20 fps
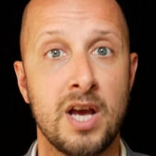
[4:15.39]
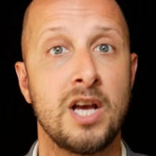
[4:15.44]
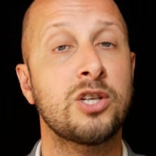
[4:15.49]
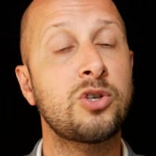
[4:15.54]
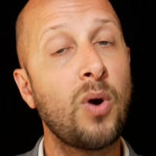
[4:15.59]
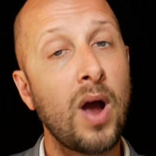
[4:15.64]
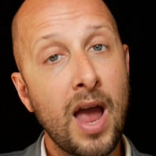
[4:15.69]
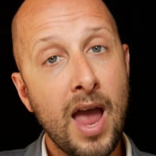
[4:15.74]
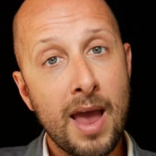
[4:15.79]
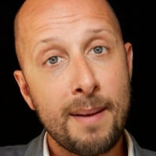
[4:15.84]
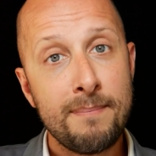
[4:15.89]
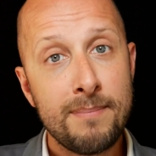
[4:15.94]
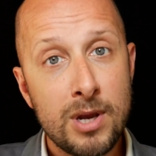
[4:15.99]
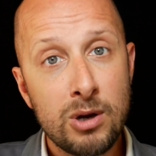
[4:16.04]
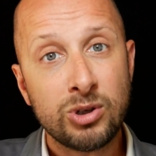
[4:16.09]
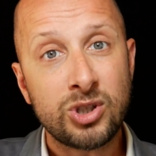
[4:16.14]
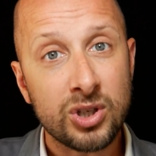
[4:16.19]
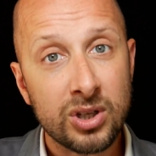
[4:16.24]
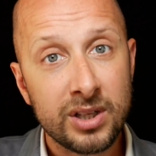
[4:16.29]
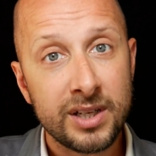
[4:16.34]
So
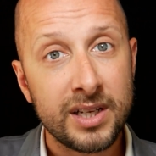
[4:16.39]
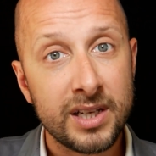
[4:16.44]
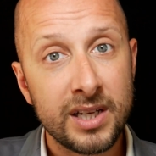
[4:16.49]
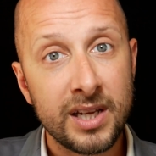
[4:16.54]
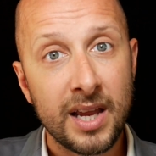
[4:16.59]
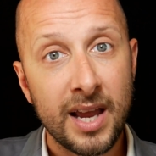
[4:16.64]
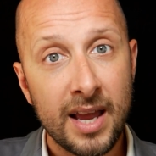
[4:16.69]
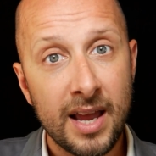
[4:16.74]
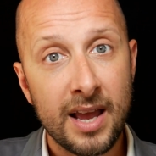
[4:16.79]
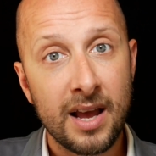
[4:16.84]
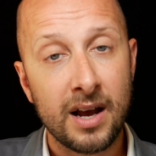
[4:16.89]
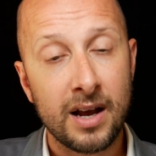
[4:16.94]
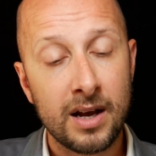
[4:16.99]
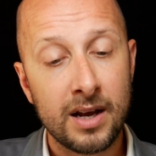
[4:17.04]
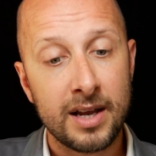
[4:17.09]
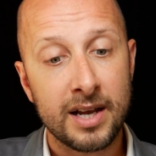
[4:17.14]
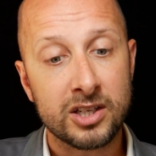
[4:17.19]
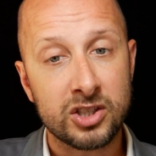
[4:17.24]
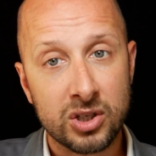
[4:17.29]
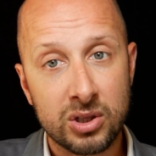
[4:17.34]
mutually
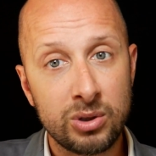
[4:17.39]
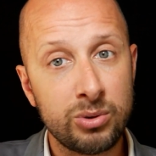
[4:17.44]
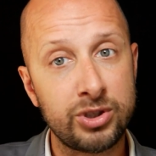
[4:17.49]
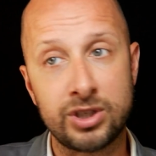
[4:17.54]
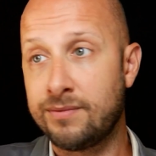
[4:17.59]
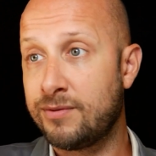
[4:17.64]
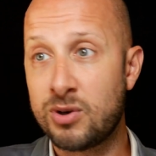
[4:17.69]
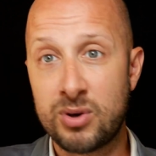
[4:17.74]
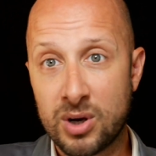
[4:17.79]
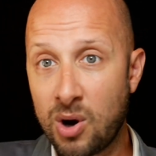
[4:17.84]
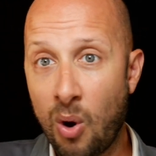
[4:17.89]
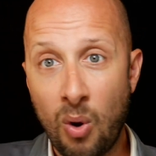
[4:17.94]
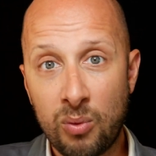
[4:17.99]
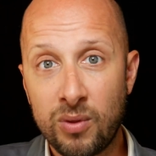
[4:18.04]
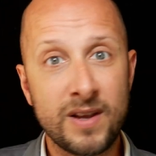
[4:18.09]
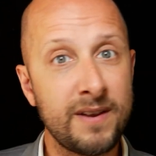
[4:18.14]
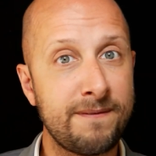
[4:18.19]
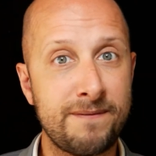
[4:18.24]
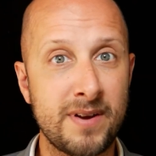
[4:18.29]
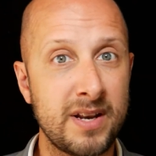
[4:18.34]
exclusive. You can
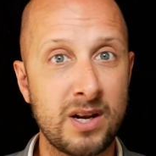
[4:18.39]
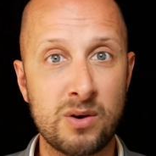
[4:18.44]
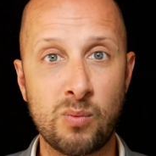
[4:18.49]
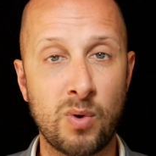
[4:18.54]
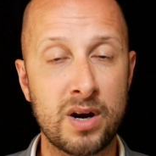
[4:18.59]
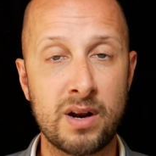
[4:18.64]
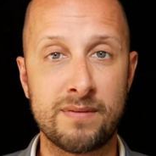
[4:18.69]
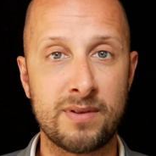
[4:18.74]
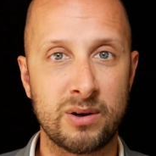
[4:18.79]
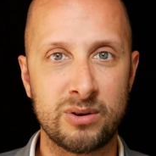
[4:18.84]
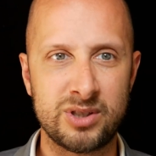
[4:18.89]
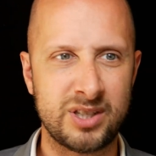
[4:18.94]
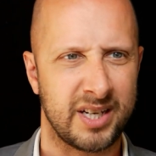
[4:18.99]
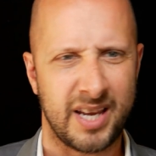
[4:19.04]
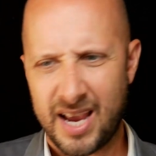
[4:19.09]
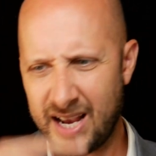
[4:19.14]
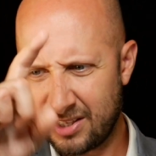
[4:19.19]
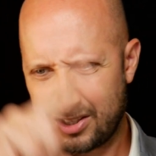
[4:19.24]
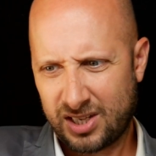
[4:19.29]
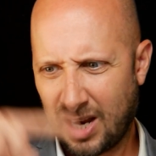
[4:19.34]
only fit in one of those. You
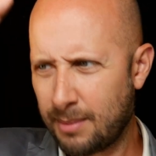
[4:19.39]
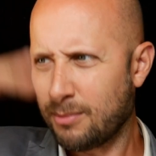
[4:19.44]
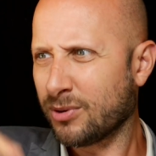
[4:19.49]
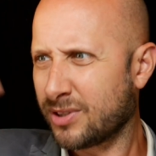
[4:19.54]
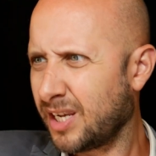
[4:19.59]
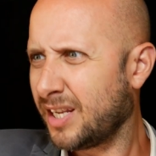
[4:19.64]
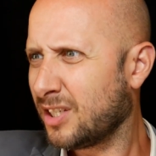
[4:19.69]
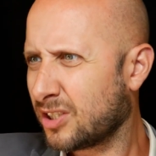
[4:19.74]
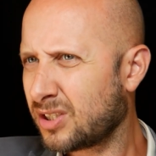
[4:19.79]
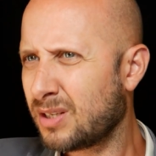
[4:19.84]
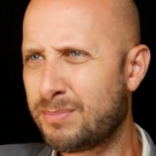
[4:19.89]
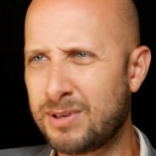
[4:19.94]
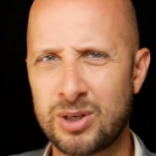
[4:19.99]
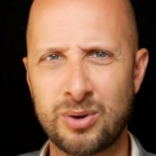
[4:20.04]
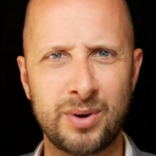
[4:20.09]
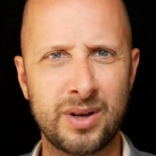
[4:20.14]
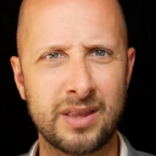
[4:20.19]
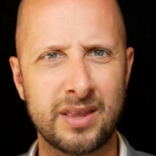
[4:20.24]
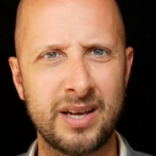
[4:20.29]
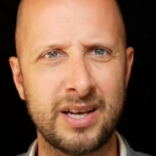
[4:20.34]
can't simultaneously be
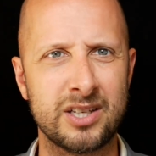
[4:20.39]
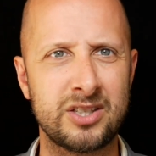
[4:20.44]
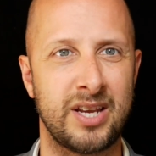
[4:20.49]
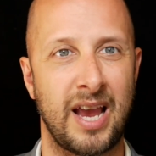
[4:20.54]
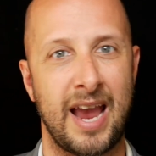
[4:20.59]
doing this